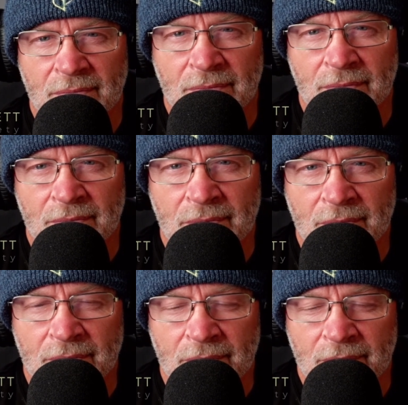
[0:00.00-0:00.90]

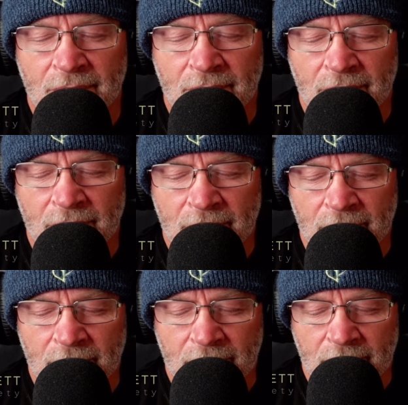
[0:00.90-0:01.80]

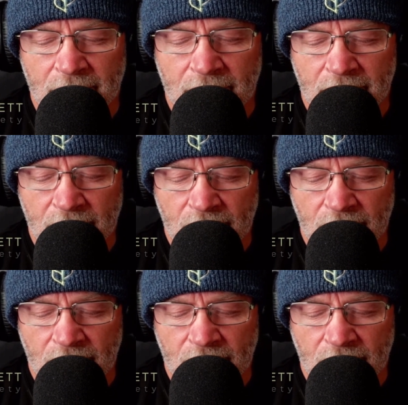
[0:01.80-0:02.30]
[no speech]